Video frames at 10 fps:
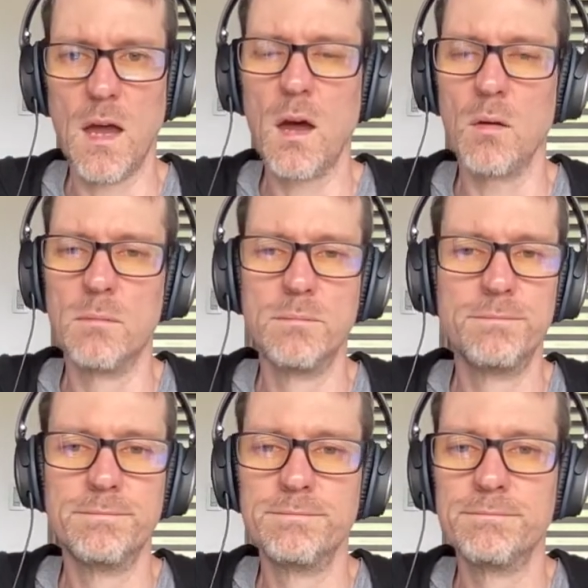Oh,
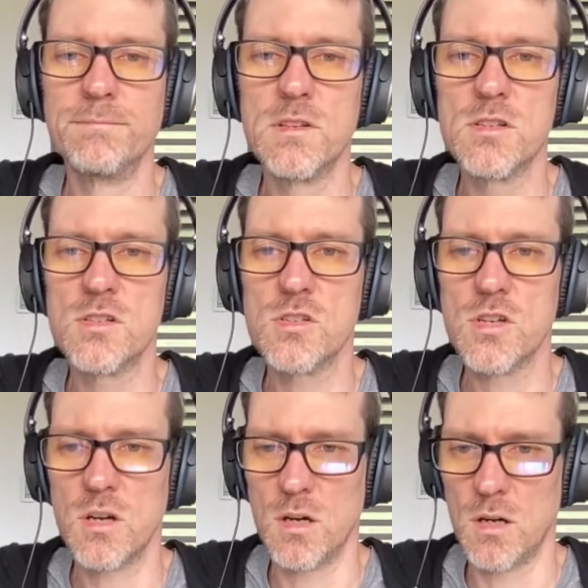
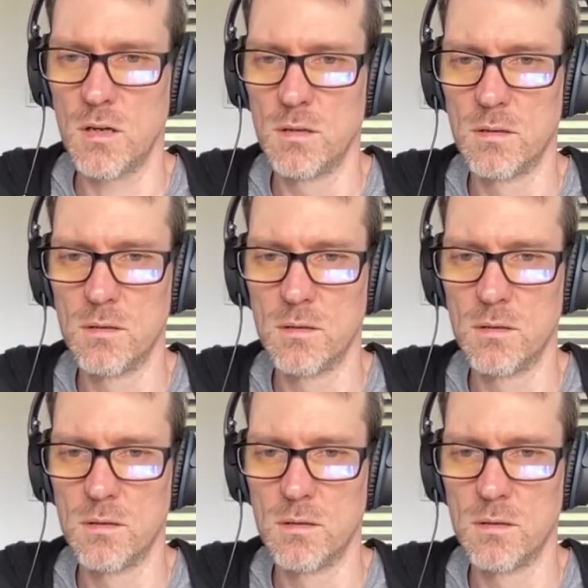sure.